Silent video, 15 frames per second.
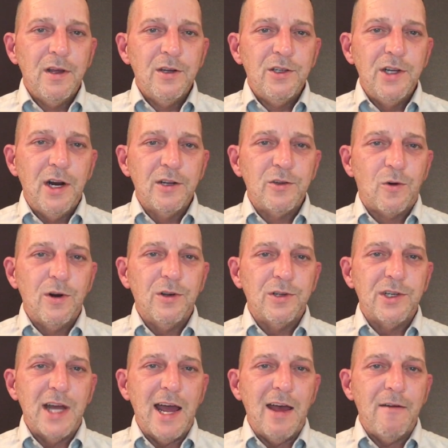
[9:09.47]
janitorial
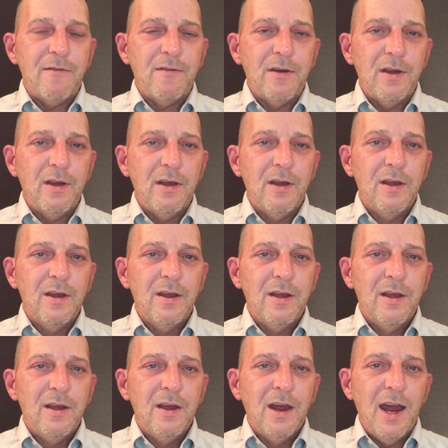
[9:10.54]
staff
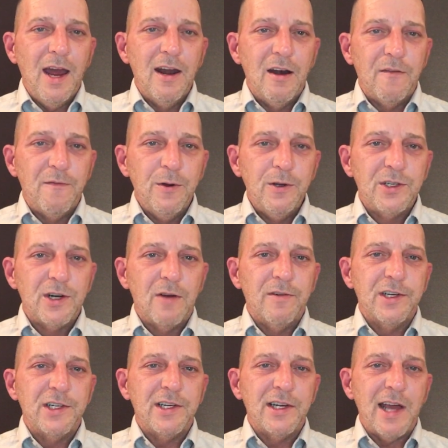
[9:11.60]
and their food
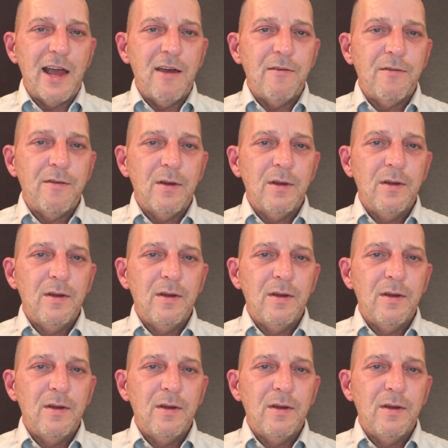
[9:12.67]
service staff.